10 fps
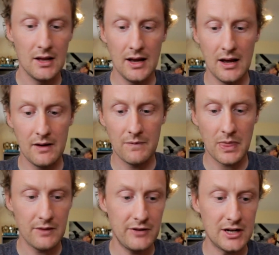
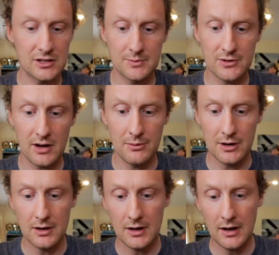Finnish
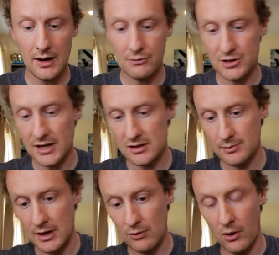subscriber was
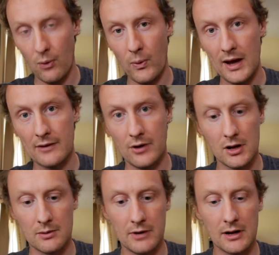asking me what weight of
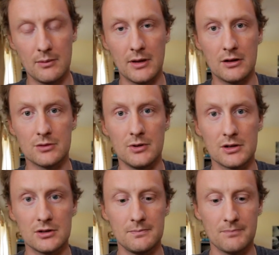oil I'm running in my
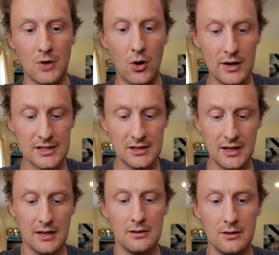lunchbox.
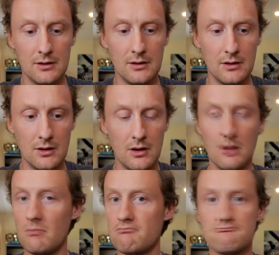Honestly,
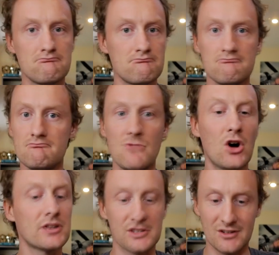
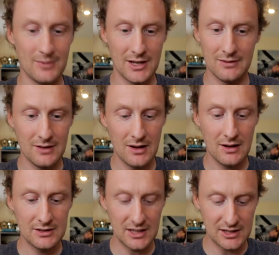not a Scooby.
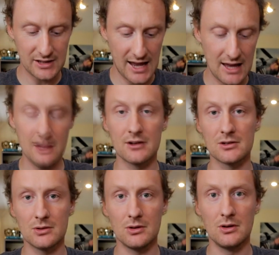Did this 8
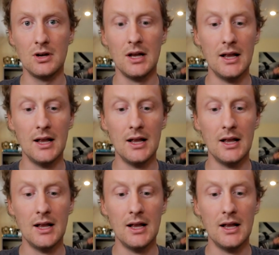years ago.